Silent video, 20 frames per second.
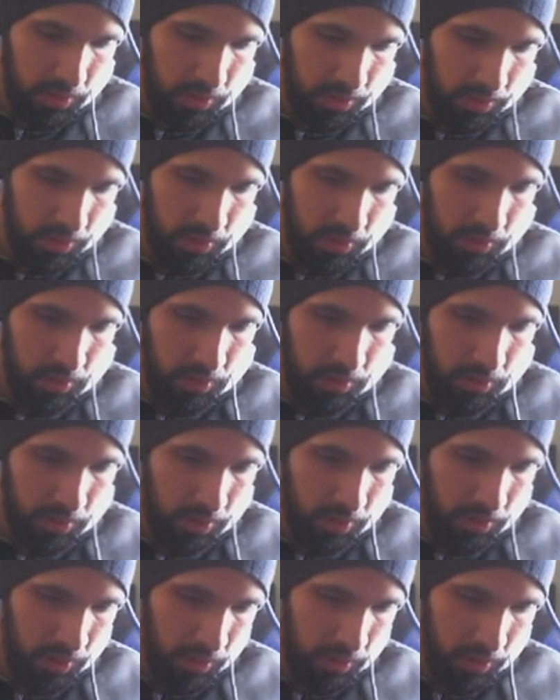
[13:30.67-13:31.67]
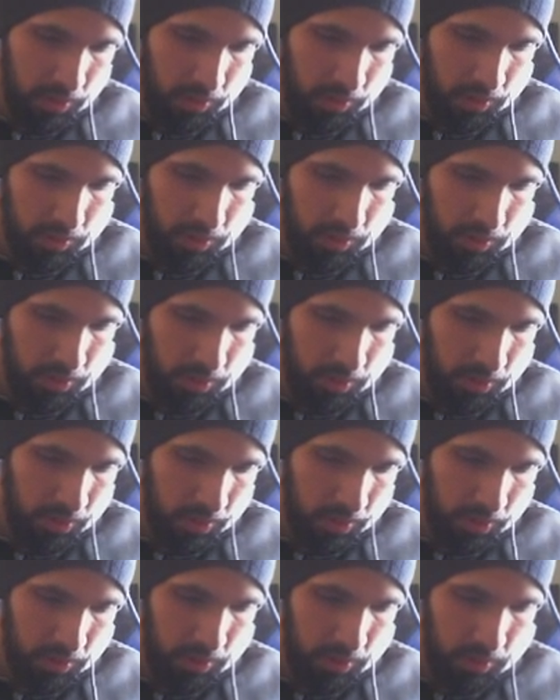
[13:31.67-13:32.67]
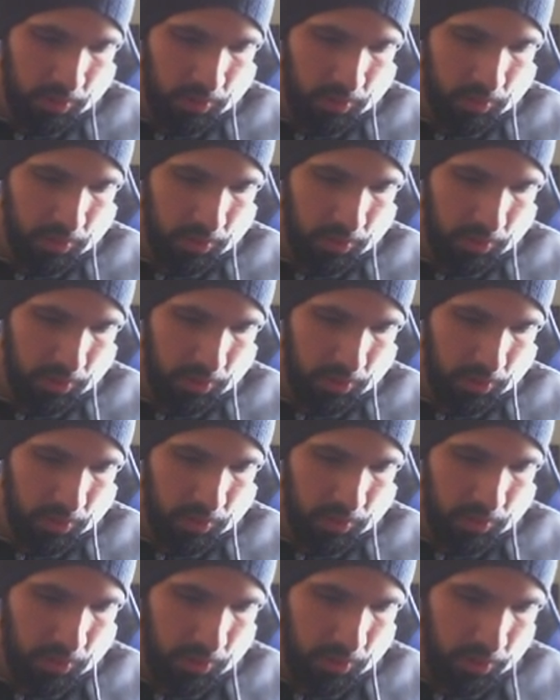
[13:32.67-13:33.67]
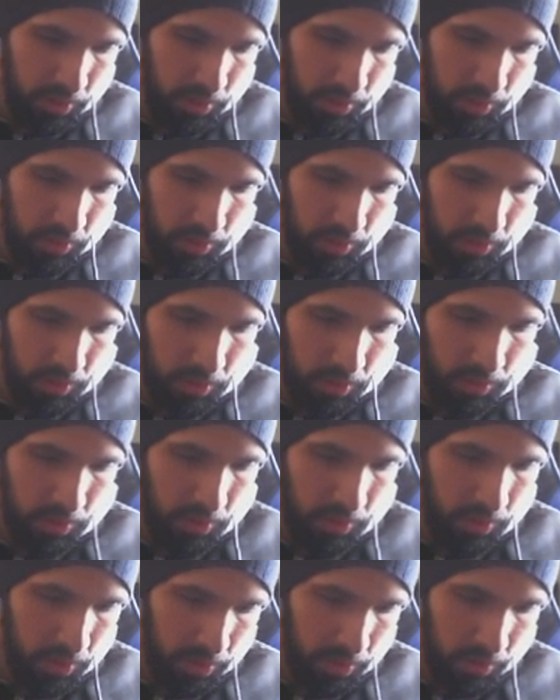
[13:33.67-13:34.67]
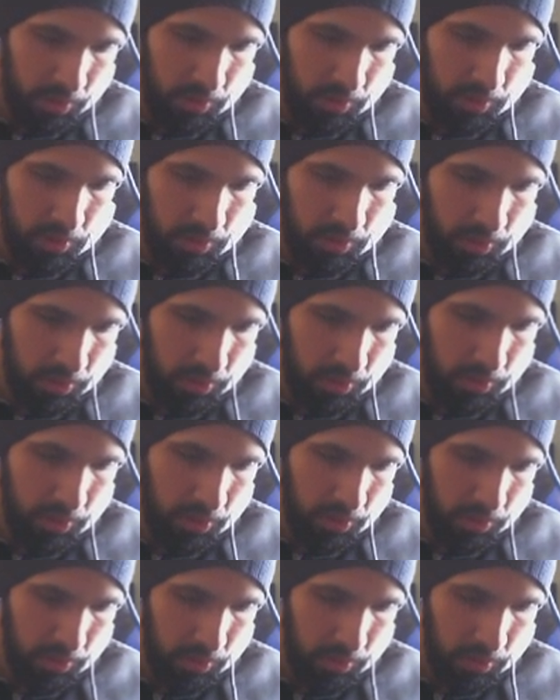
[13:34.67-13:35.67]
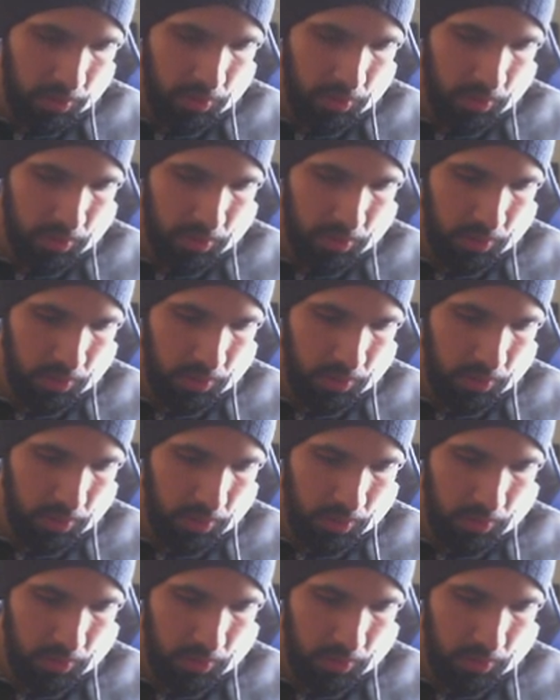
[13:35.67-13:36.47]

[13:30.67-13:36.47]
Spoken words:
(silence)